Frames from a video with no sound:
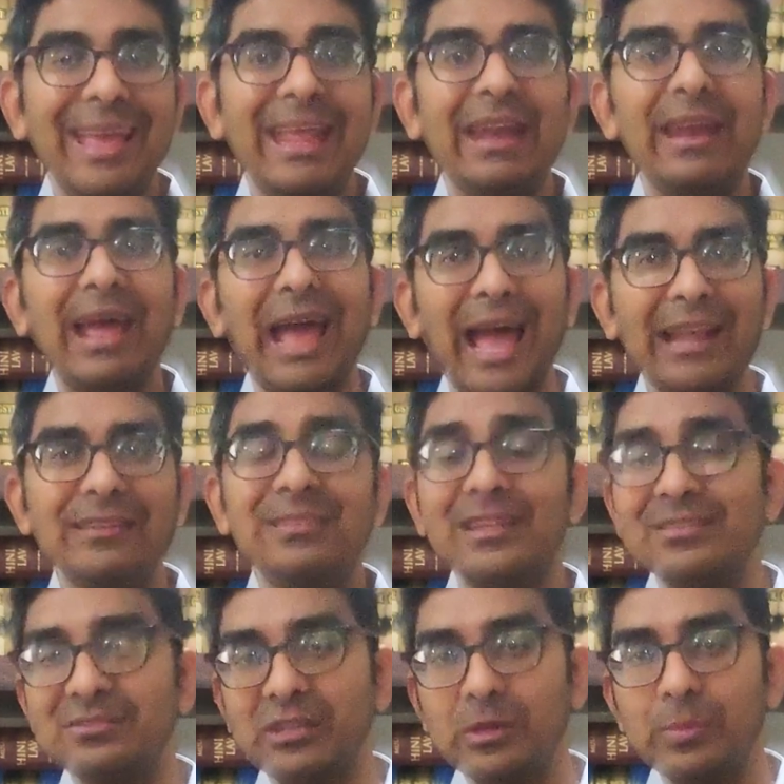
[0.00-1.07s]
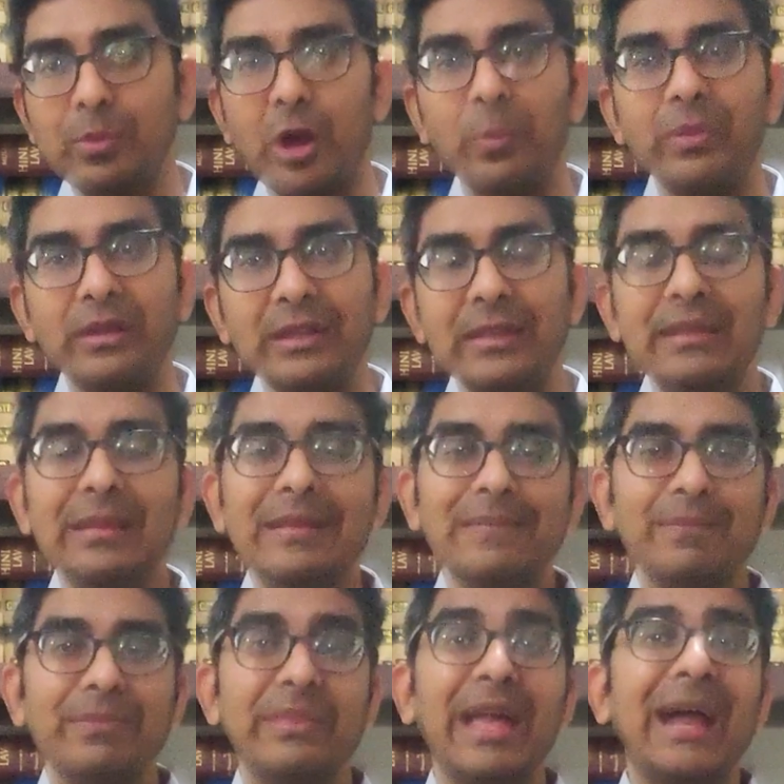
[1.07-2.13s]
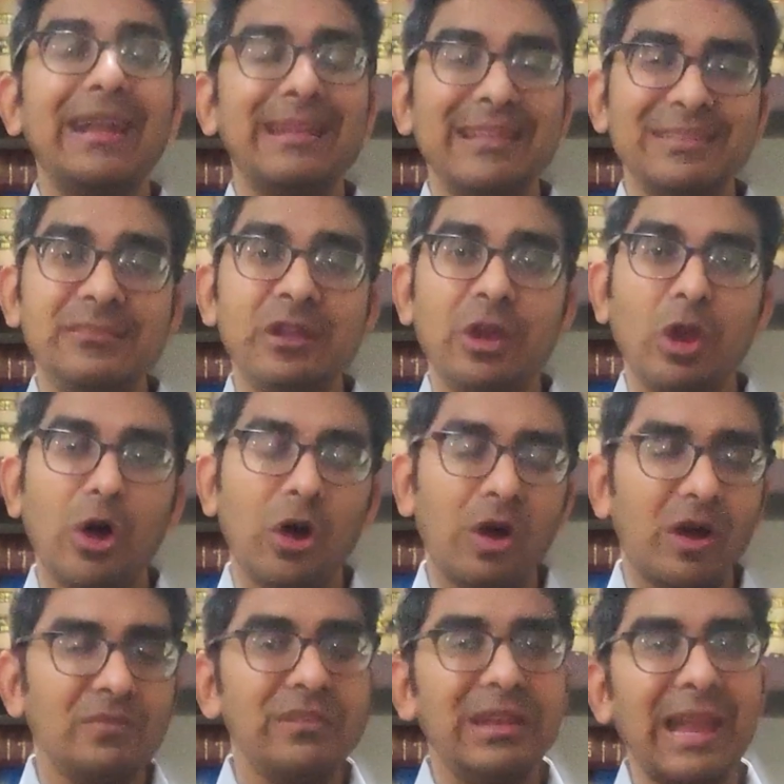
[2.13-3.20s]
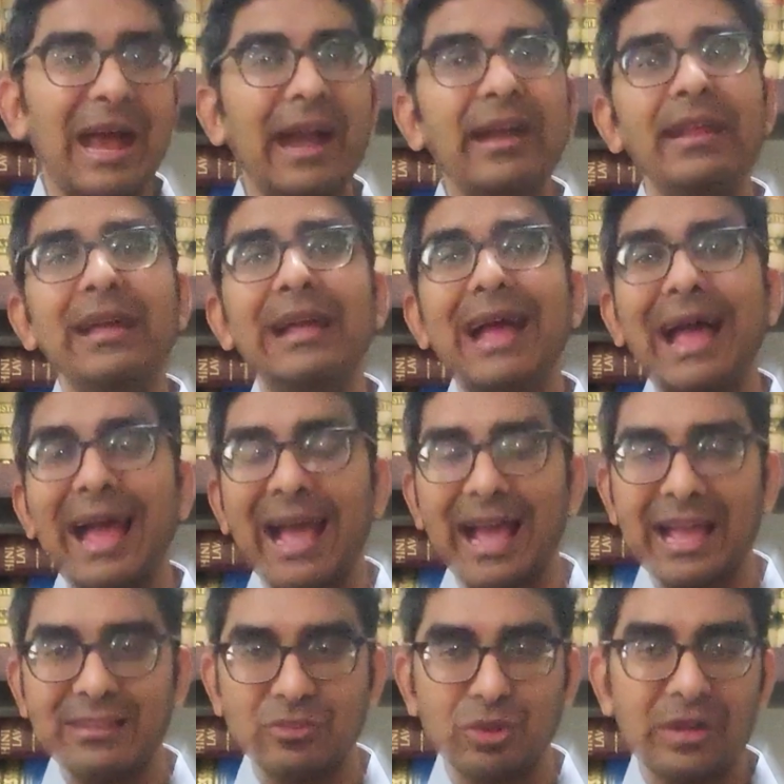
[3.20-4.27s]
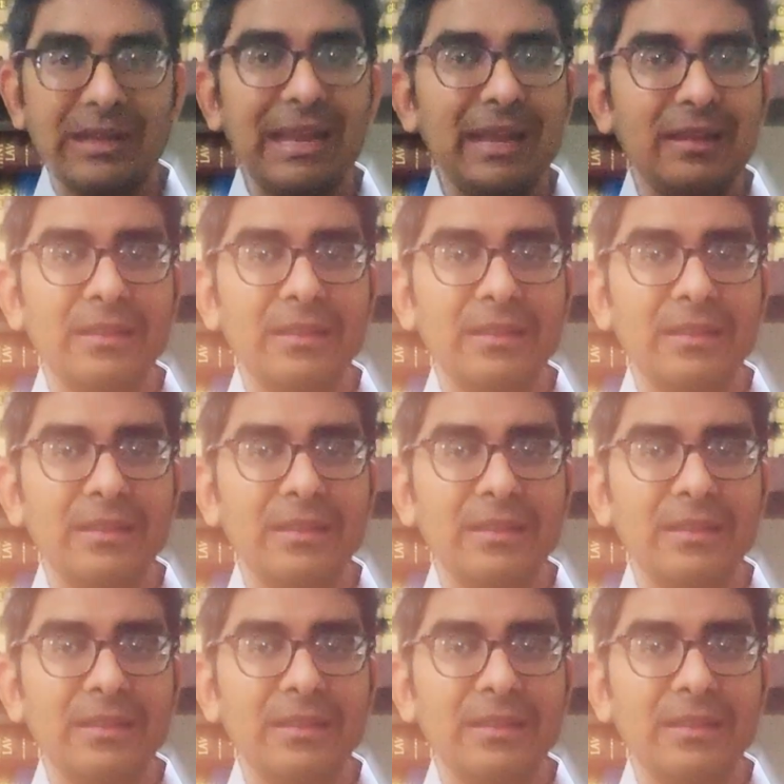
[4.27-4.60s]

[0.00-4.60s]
in ancestral property. That is the law of the land as on